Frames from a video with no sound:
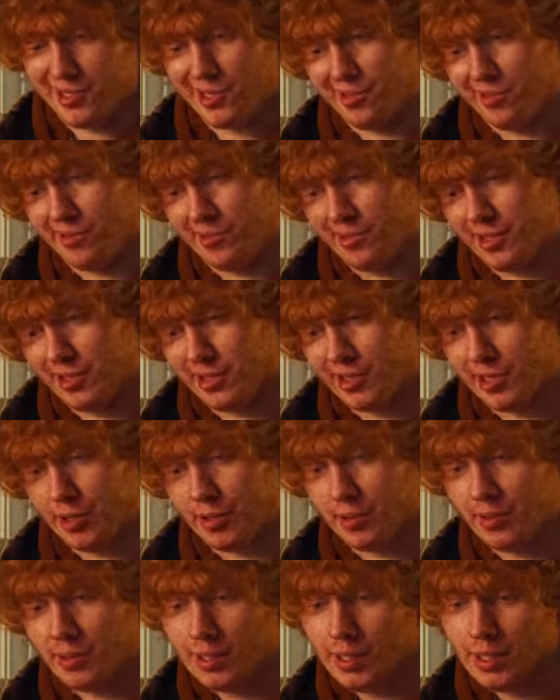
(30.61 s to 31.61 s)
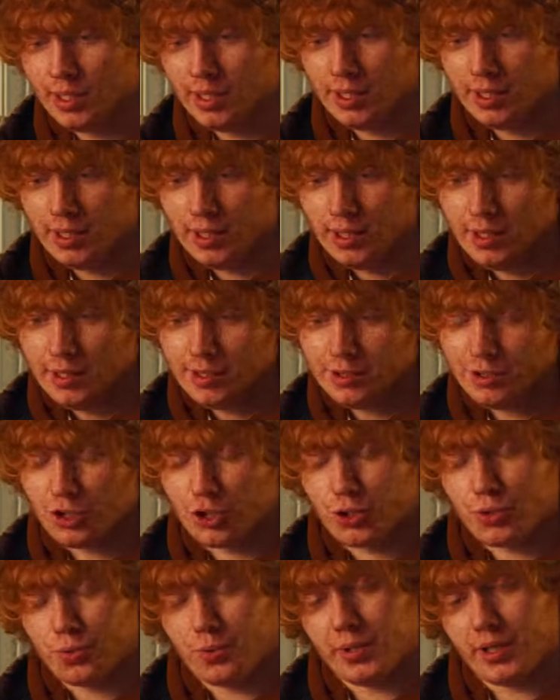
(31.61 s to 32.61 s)
to,
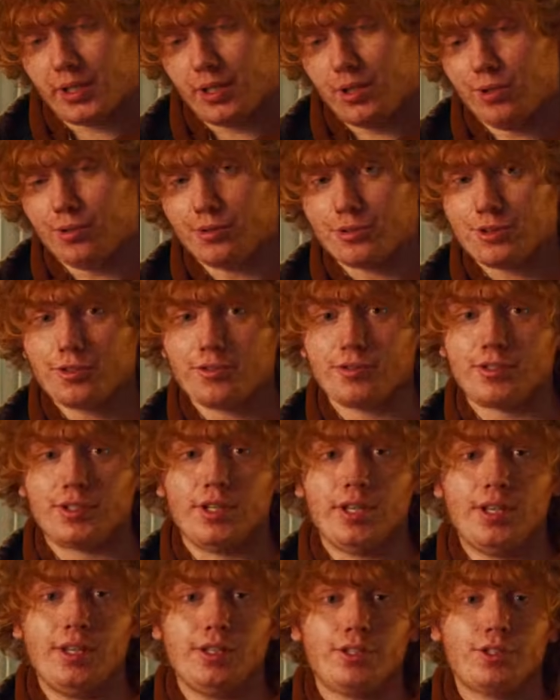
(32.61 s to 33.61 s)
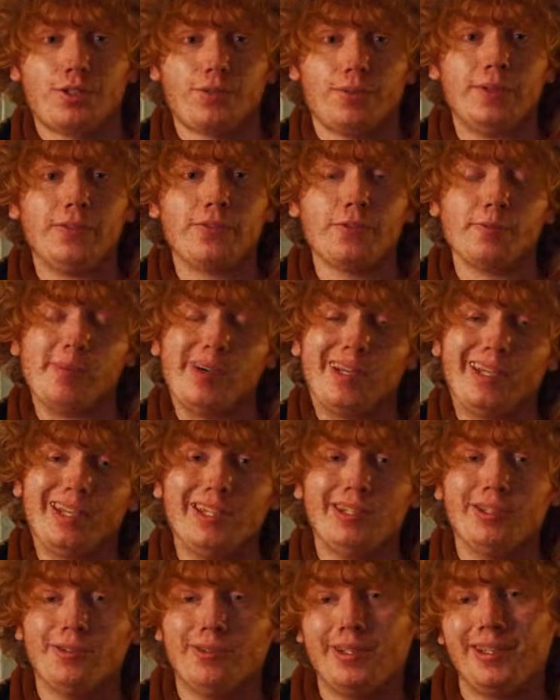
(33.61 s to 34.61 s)
destroy cultures and history for
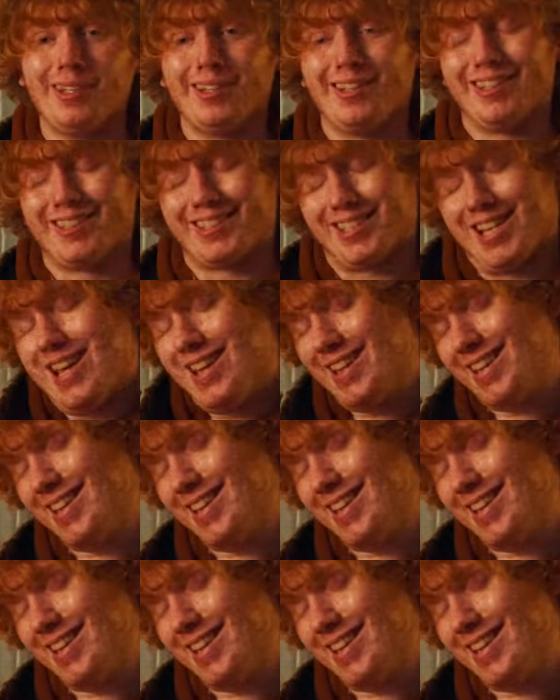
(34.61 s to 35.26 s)
money and oil is...